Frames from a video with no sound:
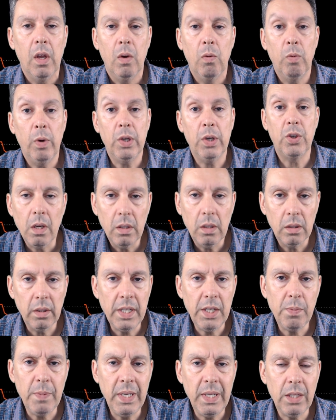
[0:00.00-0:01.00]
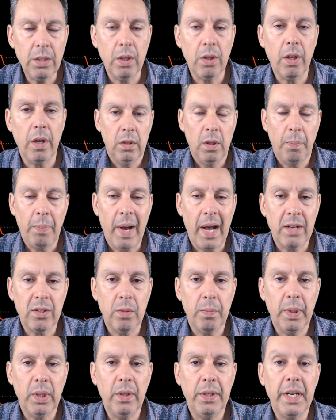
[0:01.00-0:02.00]
which leads me to the
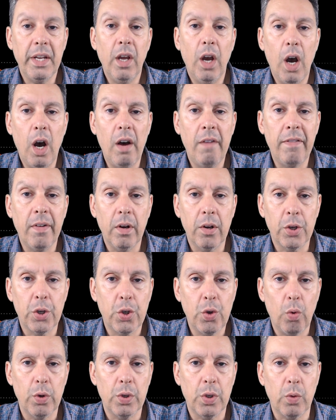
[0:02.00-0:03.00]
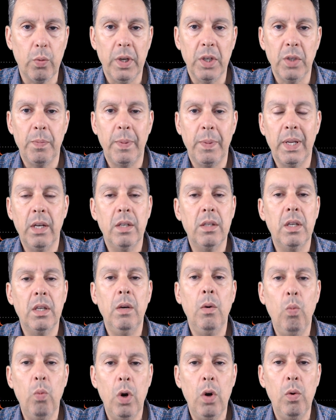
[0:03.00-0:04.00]
possibility of a short squeeze, because
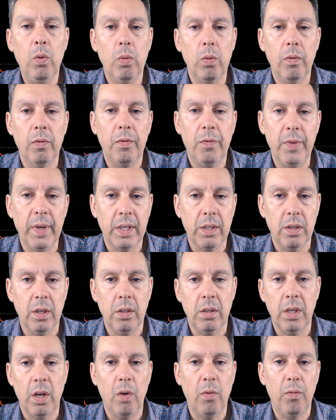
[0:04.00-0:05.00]
it won't fix itself